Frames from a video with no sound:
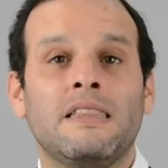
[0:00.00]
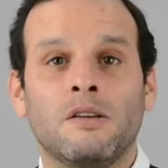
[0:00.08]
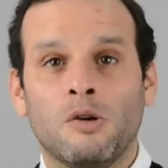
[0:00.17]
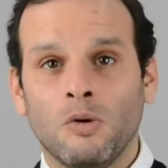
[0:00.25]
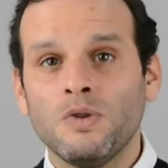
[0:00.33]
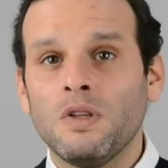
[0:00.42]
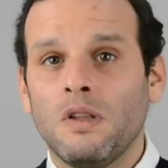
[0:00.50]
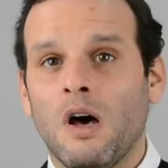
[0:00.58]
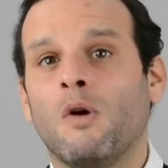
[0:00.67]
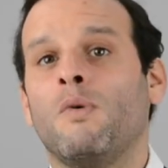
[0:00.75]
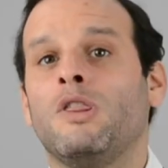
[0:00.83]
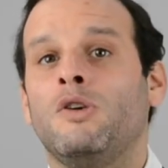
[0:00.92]
and that goes
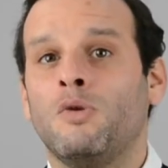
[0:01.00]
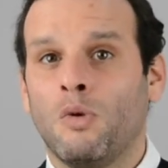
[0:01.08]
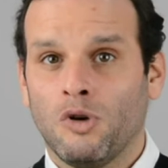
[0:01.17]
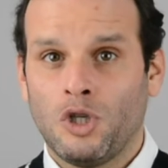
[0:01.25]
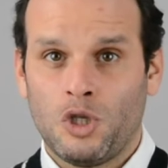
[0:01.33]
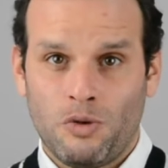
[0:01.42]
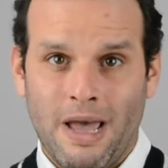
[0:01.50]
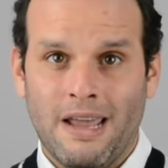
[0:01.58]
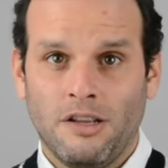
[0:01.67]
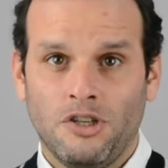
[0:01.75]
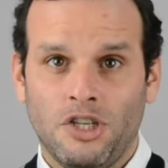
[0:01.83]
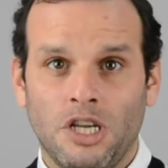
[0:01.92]
along with your
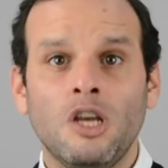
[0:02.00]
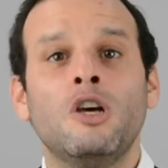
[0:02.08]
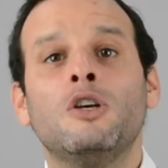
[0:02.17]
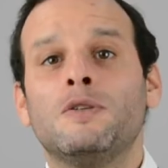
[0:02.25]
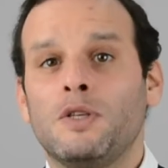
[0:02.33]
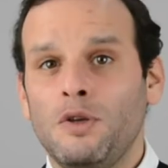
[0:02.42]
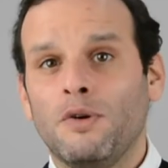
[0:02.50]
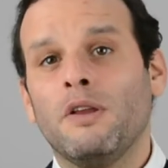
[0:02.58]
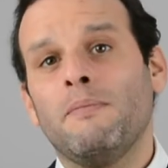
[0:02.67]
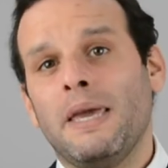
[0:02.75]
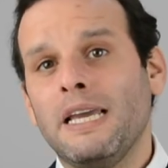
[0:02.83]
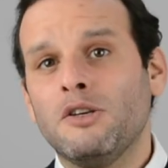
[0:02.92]
strategy, so
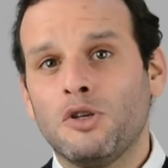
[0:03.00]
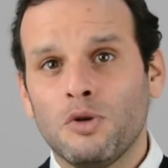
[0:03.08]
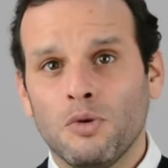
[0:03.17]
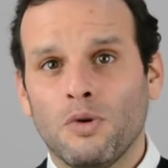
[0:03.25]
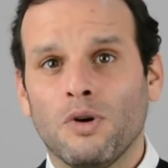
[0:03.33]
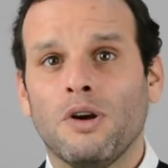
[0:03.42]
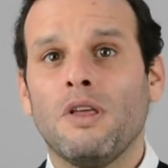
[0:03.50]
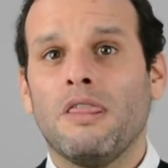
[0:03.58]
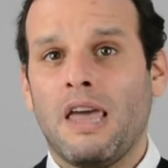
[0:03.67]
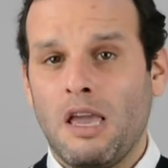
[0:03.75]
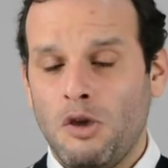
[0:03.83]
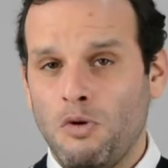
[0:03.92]
you can make
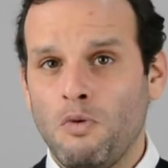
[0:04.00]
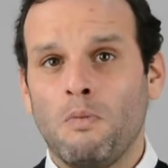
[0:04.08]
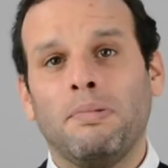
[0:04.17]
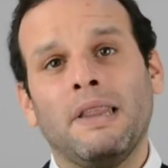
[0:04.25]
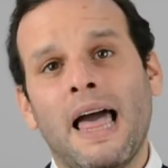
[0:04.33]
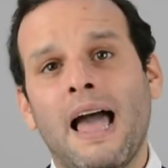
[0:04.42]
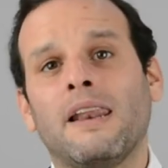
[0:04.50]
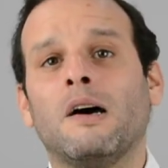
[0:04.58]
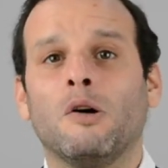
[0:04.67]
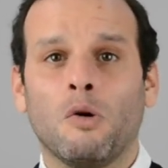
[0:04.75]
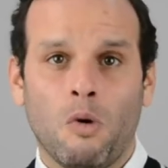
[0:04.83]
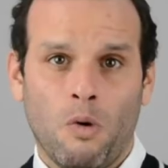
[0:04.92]
sure that you
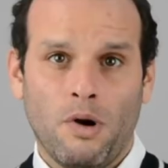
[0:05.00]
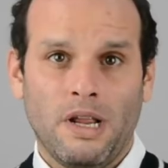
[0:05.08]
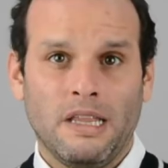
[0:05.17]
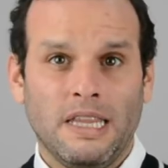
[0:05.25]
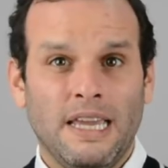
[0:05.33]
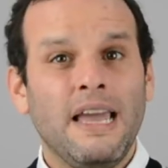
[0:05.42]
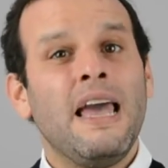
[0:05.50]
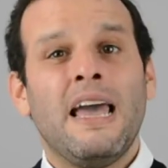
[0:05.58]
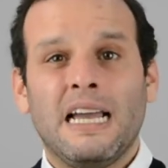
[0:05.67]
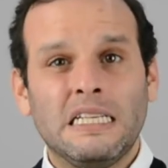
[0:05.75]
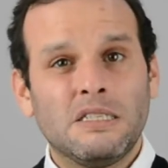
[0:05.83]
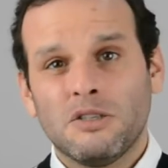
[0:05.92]
plan accordingly
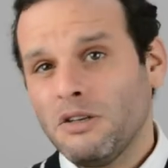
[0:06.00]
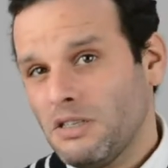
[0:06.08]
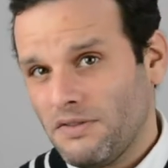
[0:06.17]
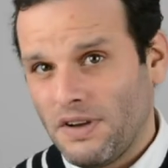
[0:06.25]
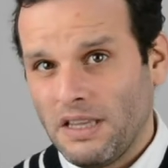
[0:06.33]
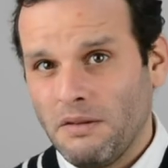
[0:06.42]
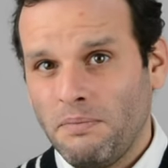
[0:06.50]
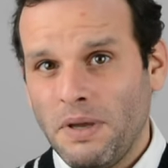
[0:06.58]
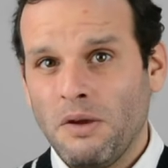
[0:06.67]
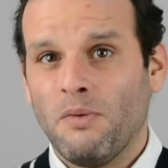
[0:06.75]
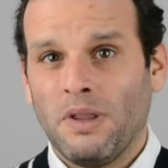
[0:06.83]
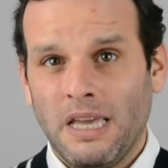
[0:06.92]
and start
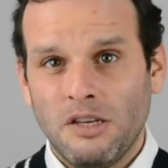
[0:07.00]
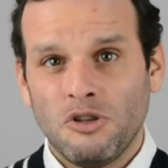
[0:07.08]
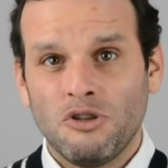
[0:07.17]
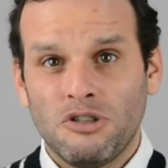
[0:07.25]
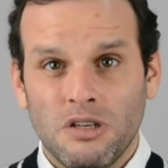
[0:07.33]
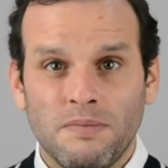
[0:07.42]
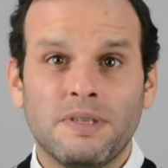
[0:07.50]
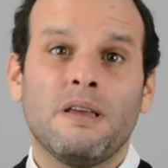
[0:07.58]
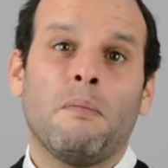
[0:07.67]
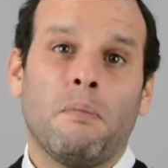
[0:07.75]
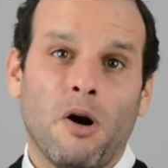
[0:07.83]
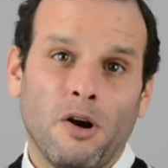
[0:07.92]
developing
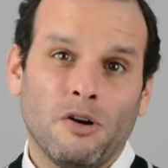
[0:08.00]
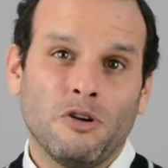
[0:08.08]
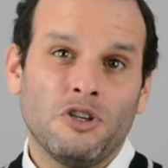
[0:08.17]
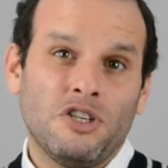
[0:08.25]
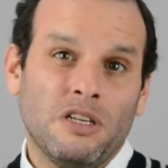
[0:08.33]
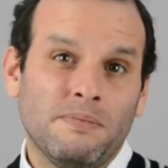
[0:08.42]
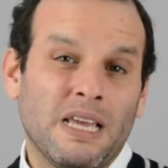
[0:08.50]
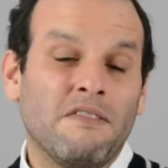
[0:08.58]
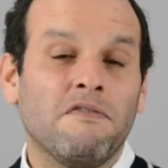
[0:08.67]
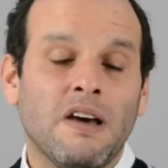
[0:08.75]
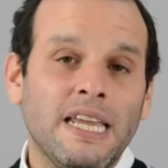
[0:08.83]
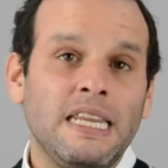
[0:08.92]
relationships,
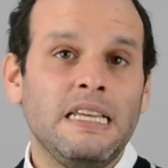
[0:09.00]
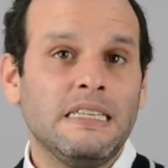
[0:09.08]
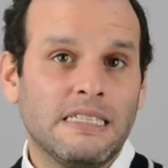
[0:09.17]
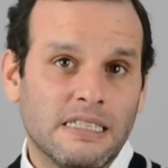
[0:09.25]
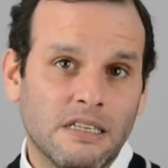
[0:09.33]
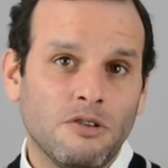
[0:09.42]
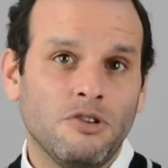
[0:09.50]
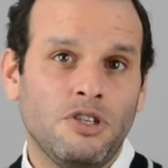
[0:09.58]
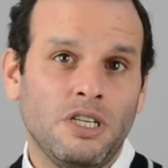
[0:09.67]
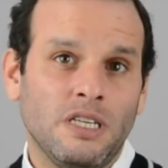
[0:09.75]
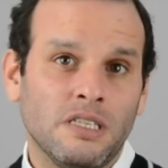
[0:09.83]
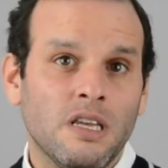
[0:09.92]
partnerships, and finding
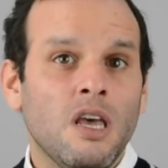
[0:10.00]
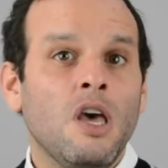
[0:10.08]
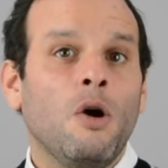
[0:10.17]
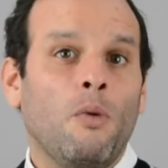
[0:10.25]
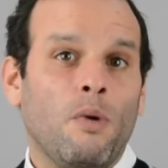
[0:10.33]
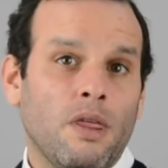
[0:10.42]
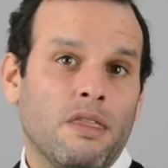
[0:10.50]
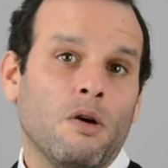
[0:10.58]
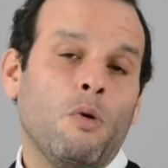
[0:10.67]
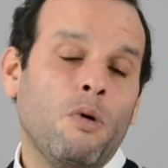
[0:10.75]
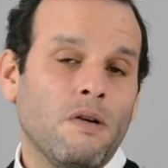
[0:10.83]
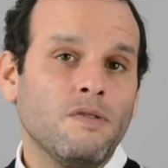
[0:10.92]
synergies
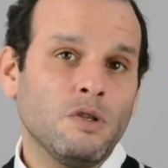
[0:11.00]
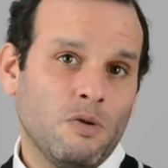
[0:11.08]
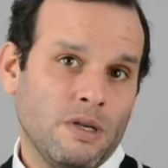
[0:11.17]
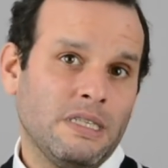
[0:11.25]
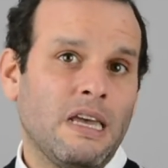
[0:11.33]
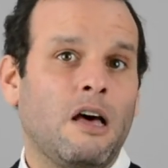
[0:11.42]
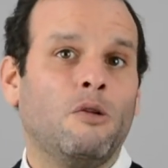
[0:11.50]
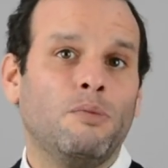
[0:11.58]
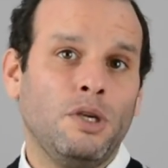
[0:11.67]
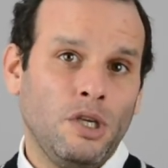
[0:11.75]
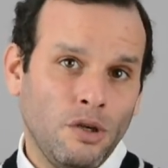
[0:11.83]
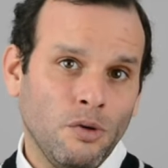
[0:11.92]
with whoever's going to
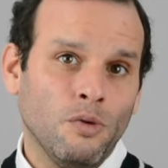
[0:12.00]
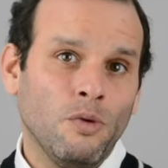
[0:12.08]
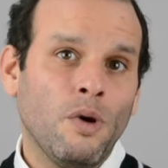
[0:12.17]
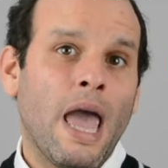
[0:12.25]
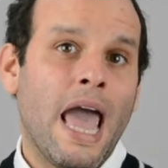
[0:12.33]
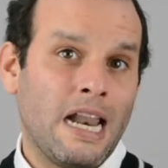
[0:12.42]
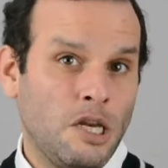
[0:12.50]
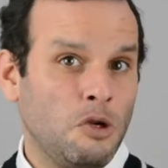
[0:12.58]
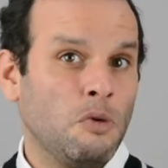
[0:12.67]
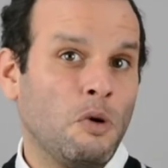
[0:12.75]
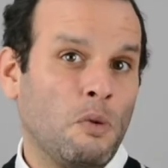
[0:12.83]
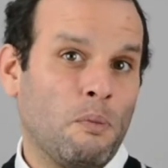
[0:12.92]
help you
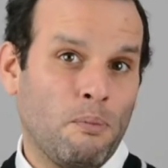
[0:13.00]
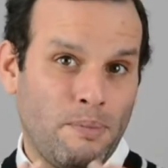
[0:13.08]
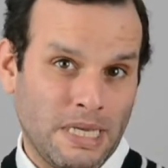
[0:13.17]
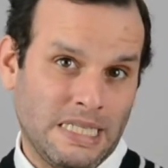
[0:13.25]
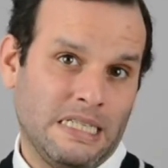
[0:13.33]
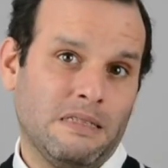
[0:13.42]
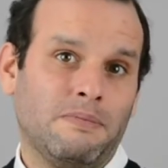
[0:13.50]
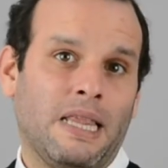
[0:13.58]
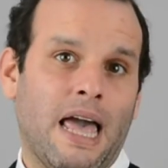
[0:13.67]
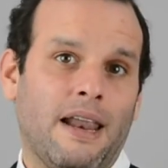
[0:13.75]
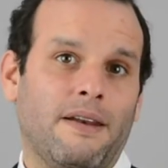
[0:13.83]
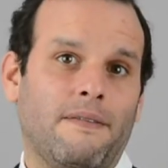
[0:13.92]
and your
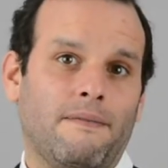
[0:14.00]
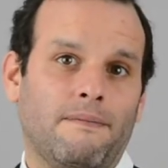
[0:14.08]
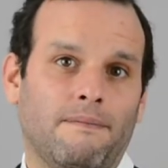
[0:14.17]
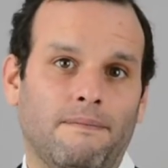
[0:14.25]
business plan.